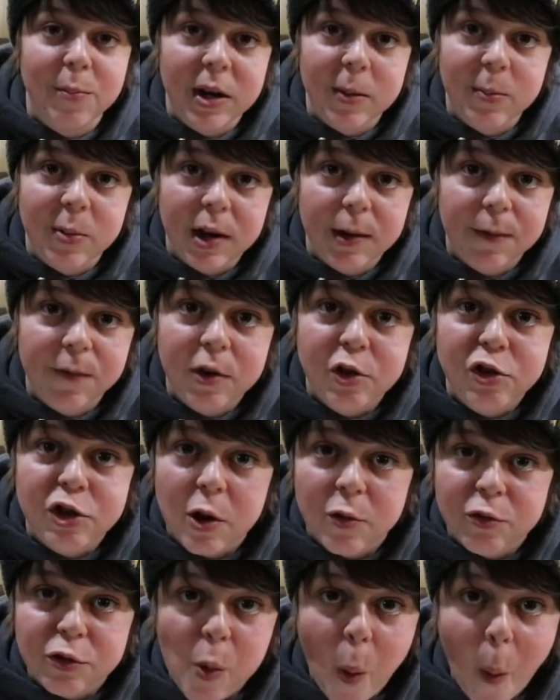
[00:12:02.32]
big bite fish
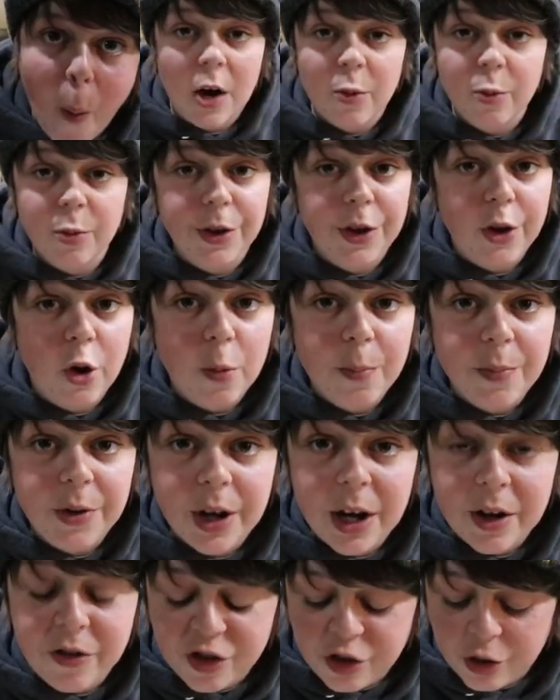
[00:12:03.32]
house. I really hope you
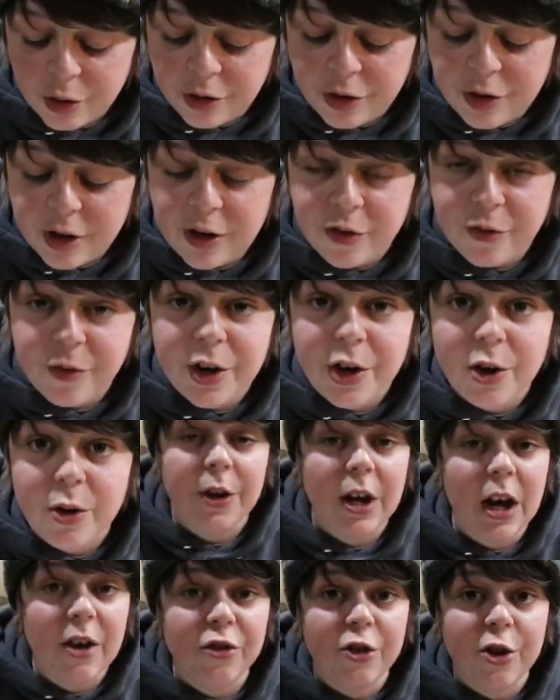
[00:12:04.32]
guys enjoyed today's video. If
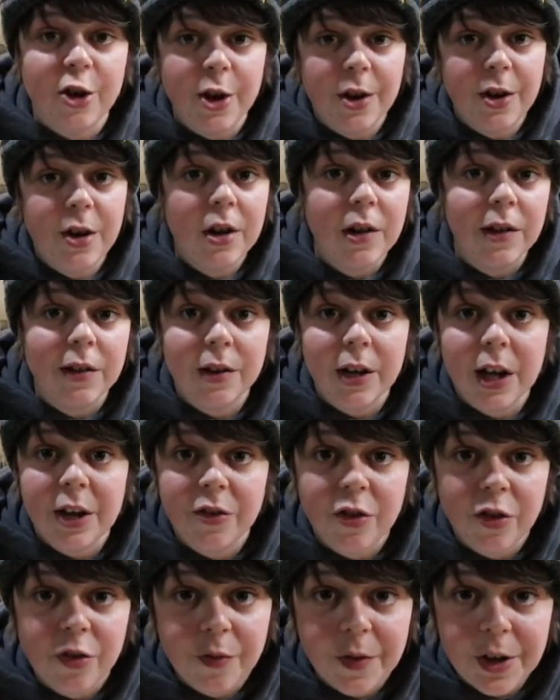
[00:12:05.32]
you guys could, like
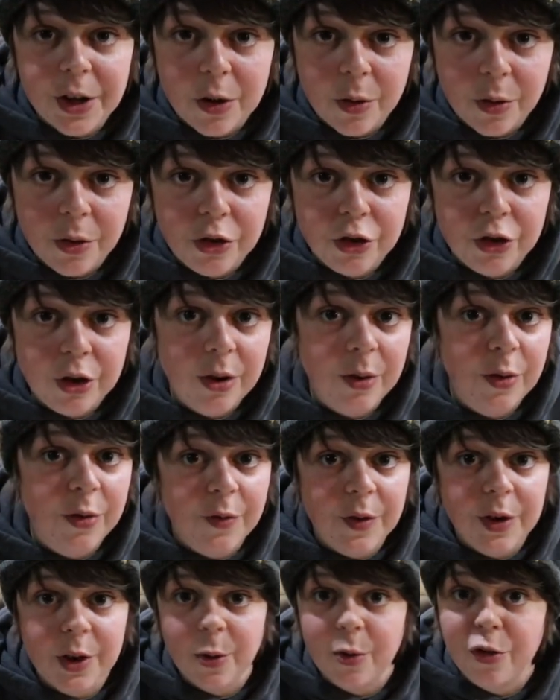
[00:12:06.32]
this video, share this
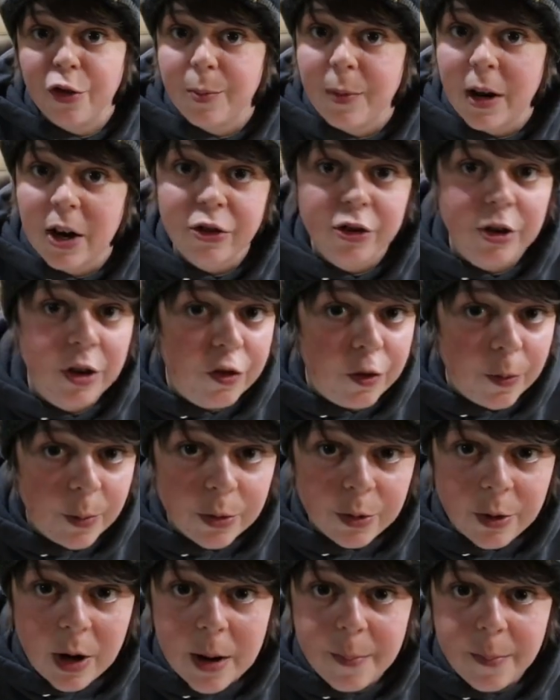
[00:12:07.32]
video, smash that
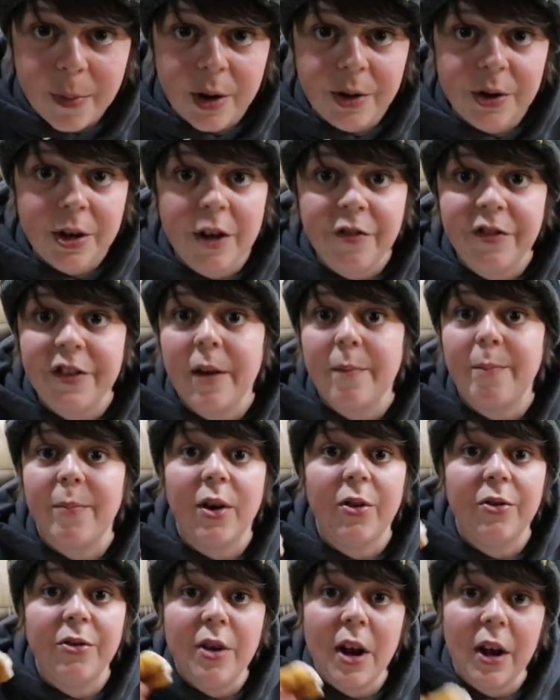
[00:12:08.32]
subscribe button, hit that
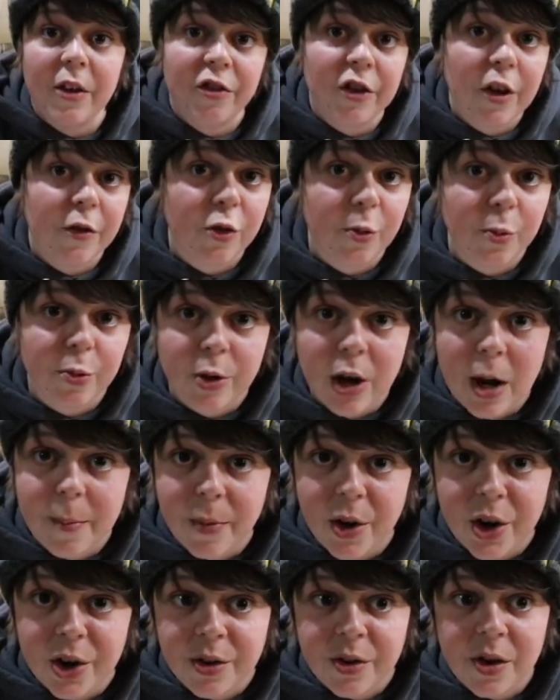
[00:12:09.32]
bell next that subscribe
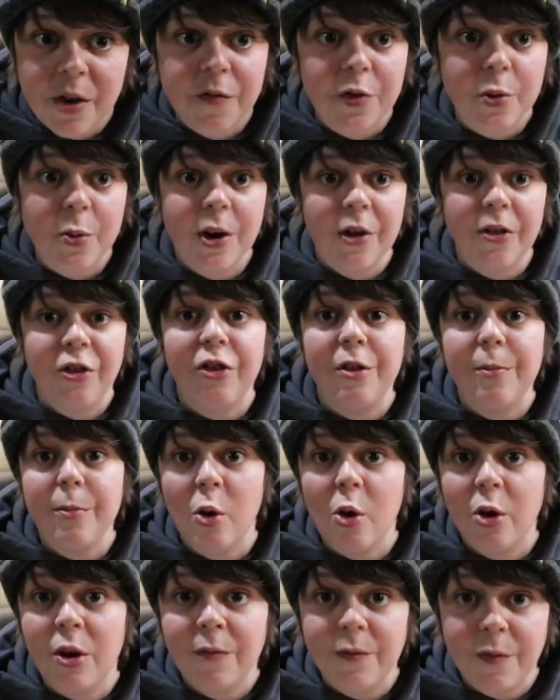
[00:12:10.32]
button if you want to see
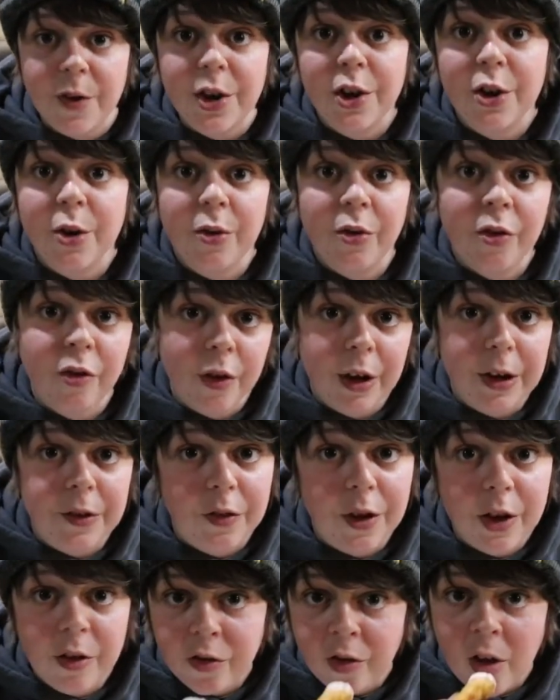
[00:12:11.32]
more videos like
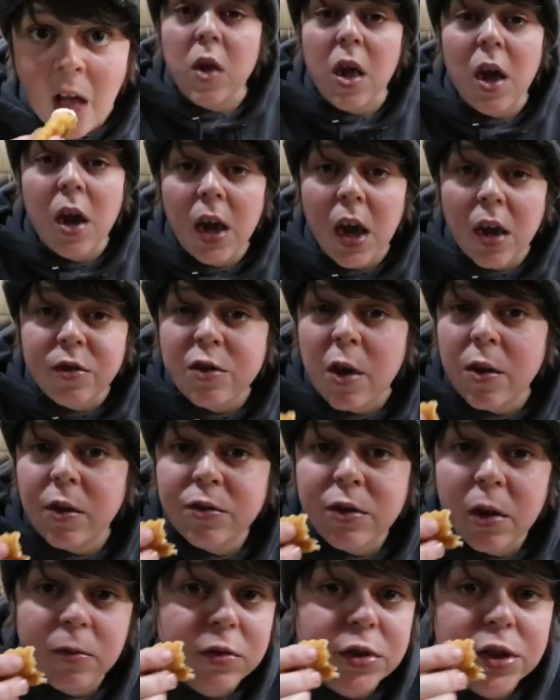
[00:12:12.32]
this. And I guess all
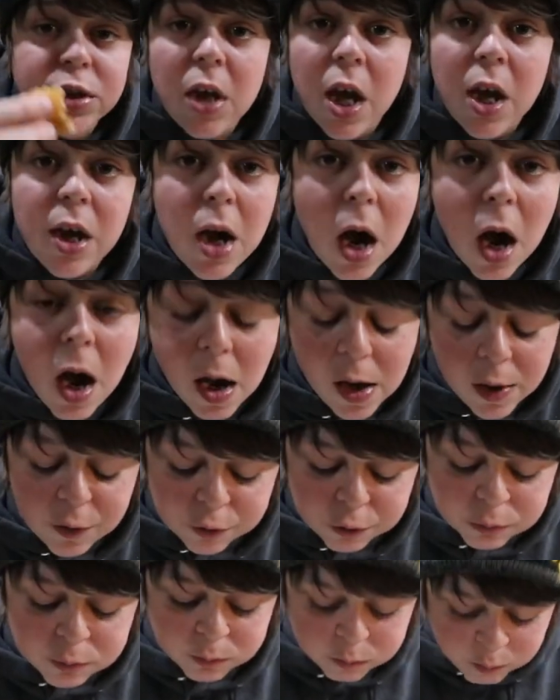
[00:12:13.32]
that's it to say,
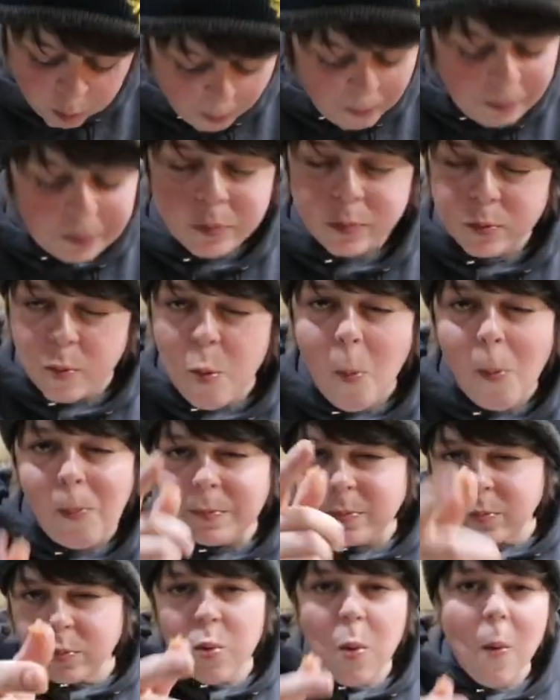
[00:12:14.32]
guys.
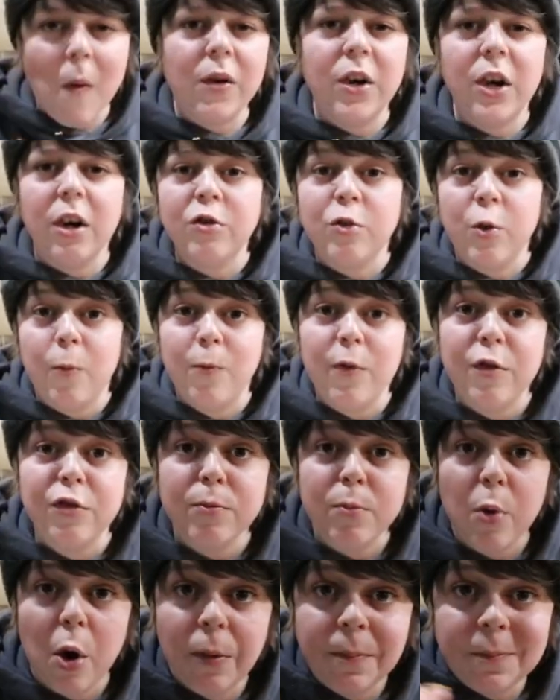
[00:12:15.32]
guess we're
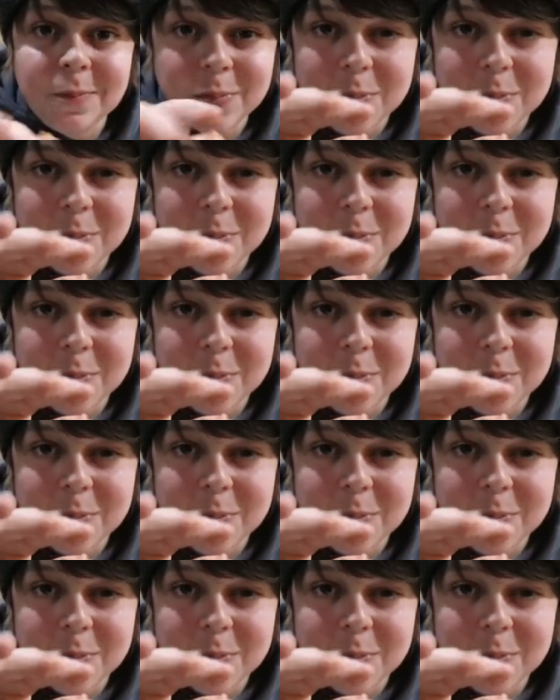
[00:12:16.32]
fishing more.